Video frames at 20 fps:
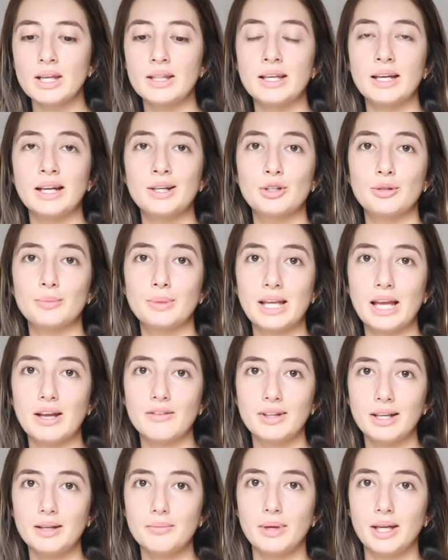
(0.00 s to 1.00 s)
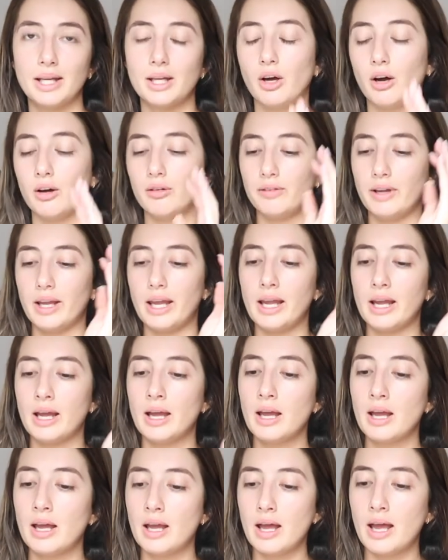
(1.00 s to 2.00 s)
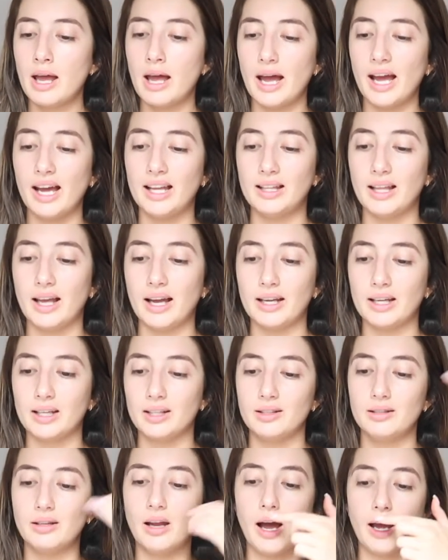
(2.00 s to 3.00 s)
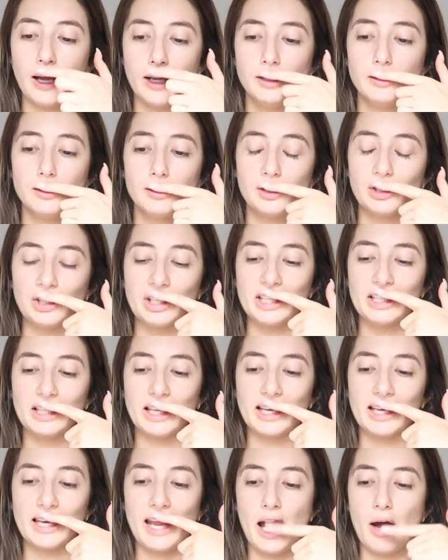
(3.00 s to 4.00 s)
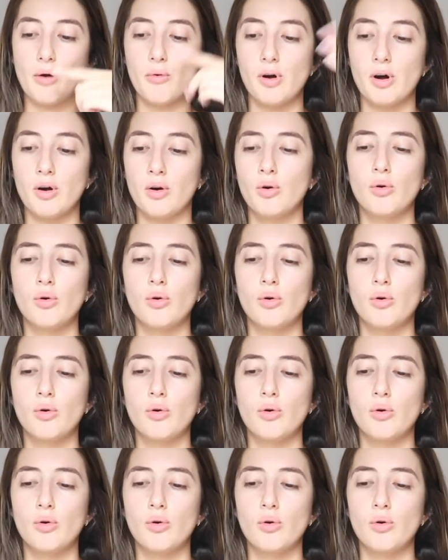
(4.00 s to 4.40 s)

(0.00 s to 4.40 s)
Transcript: Then I normally have like my coffee at like 9, so in like an hour,